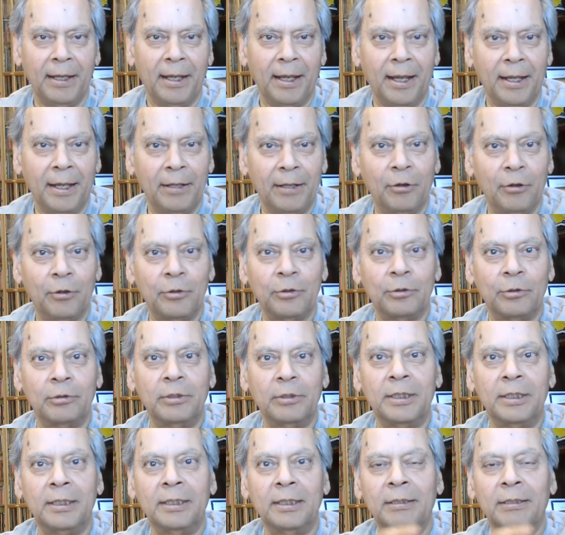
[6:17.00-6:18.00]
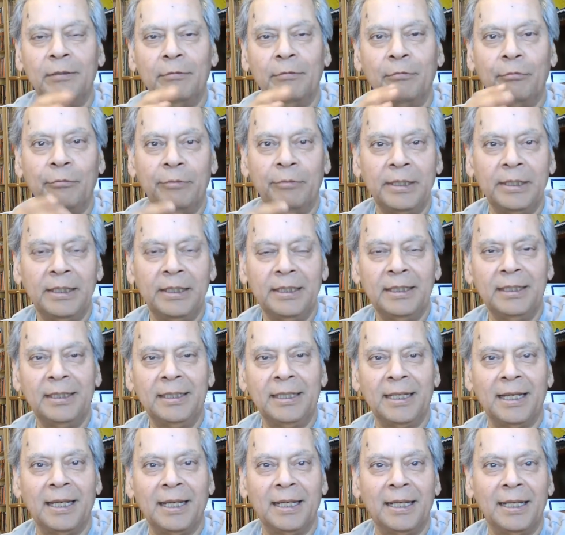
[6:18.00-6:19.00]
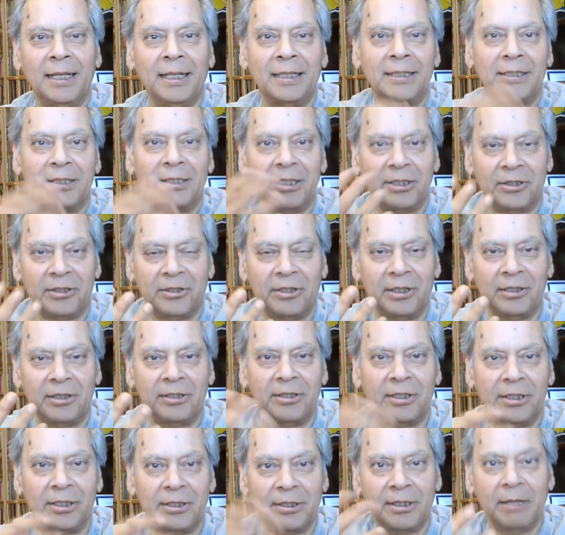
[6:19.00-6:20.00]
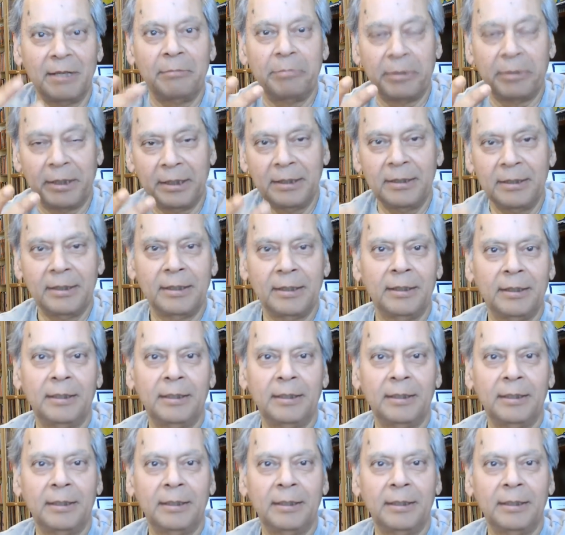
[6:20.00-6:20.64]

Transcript: And not only we and existence is separate,